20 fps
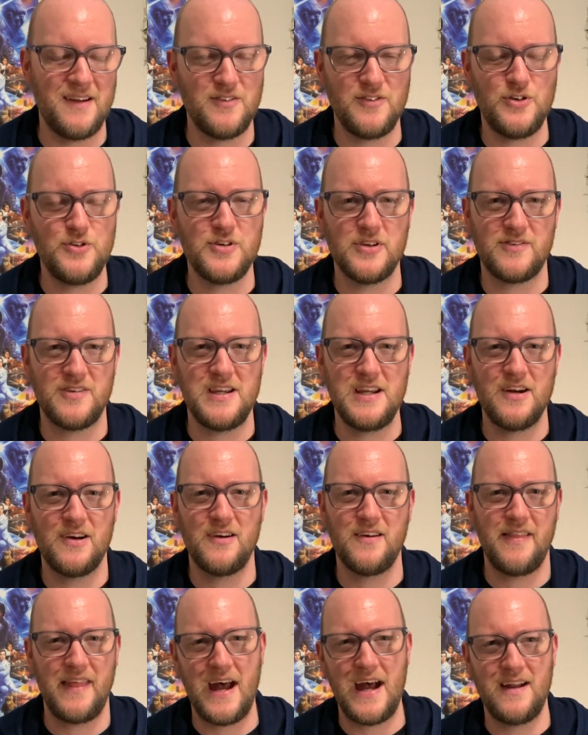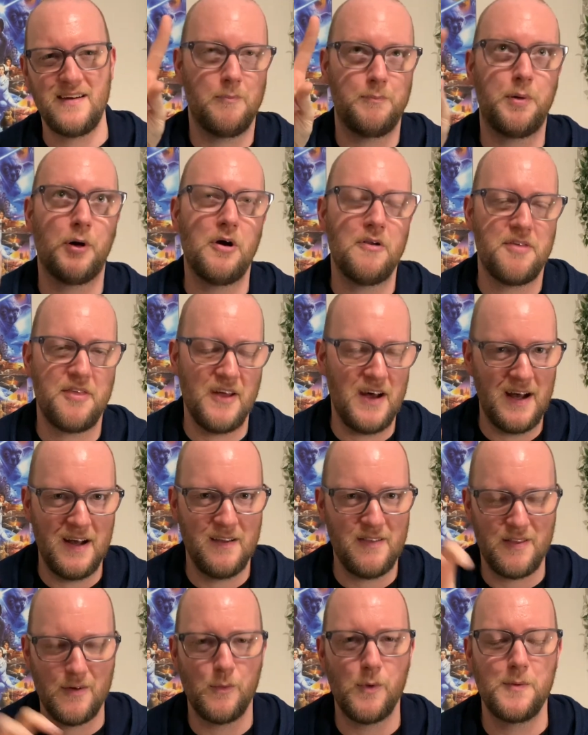You just hear that Bertha,
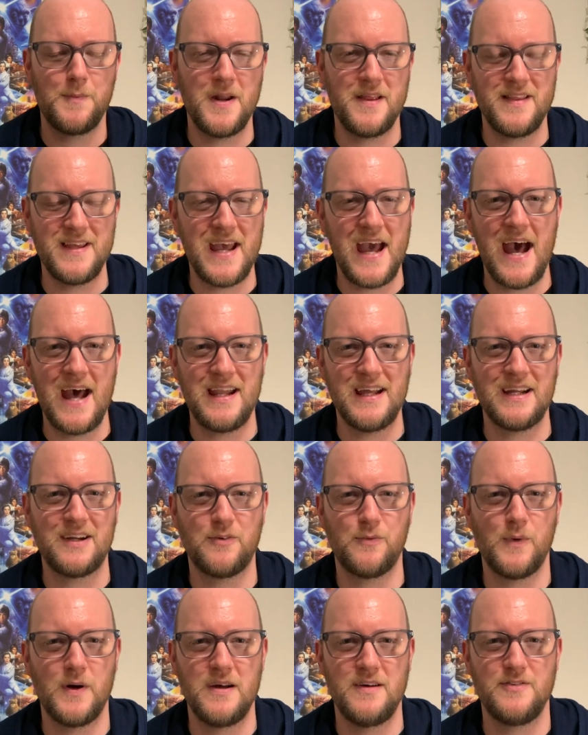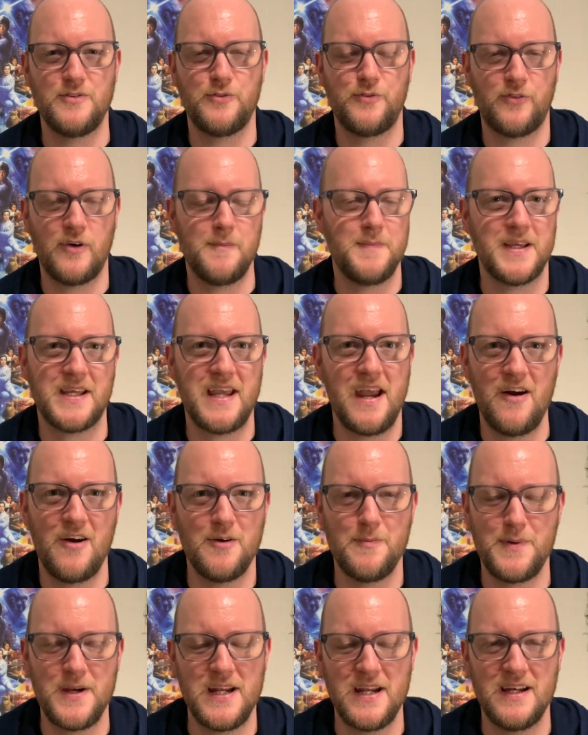the woman in the attic, was from the
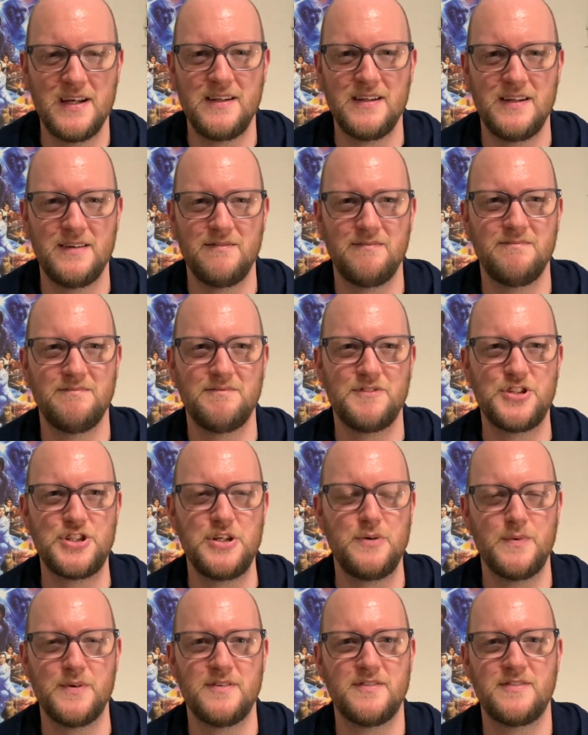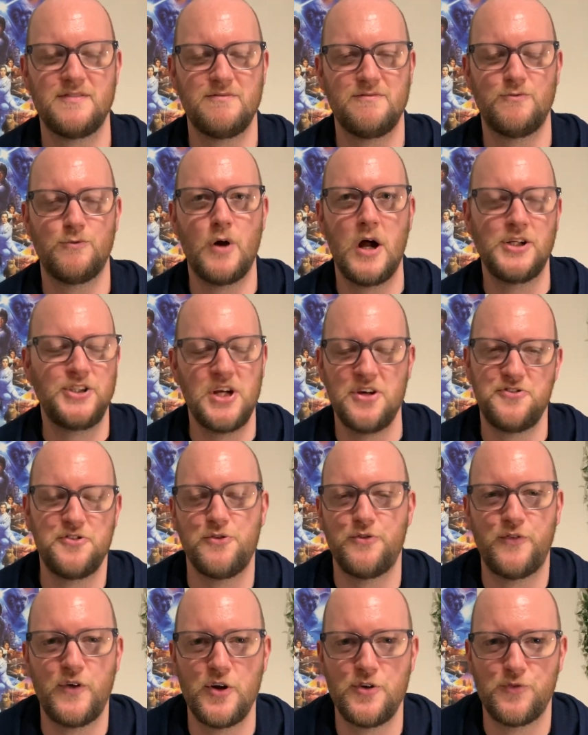Caribbean, and she was Rochester's
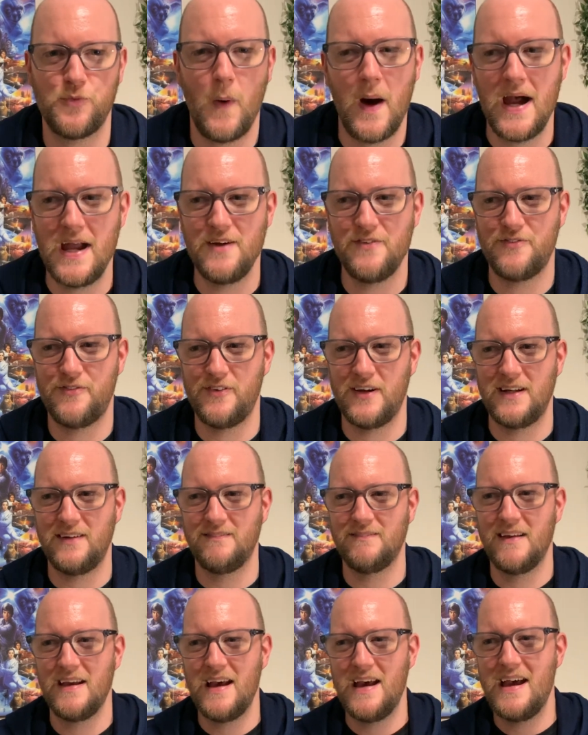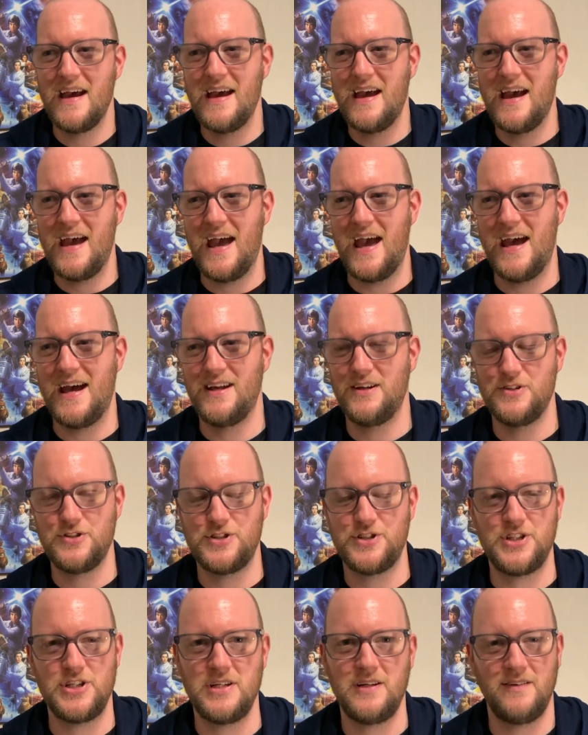first wife, and
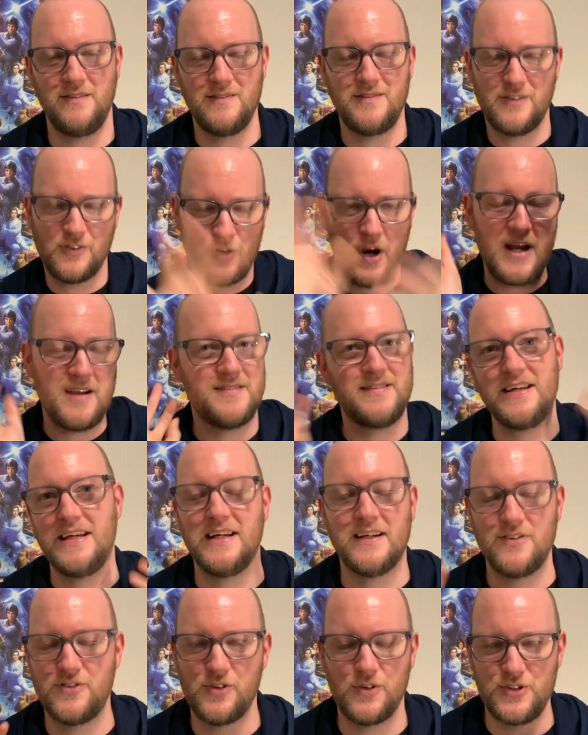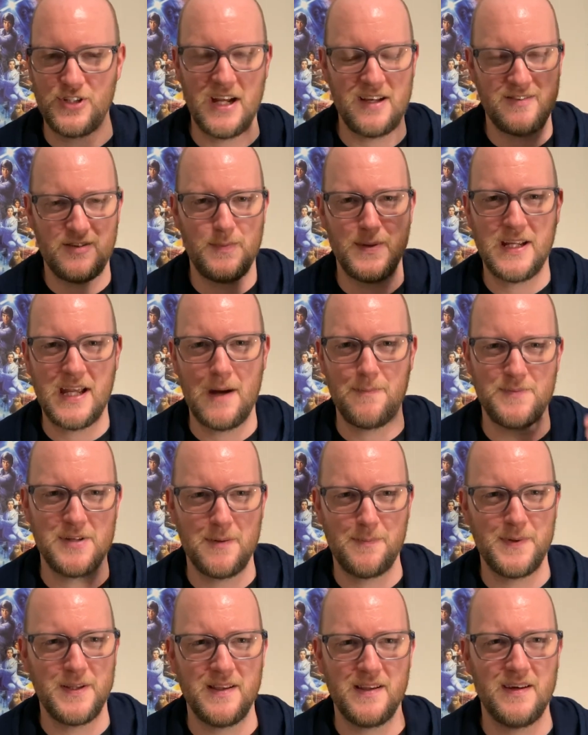she's crazy, and so she has to be kept
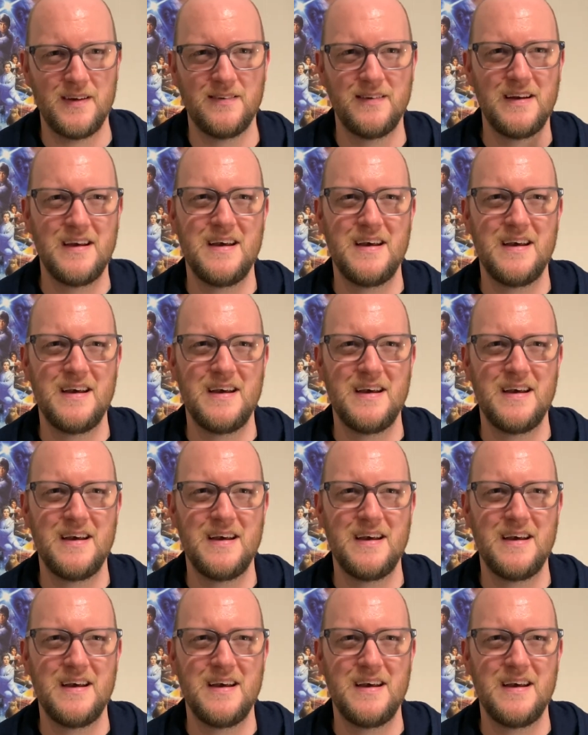up in the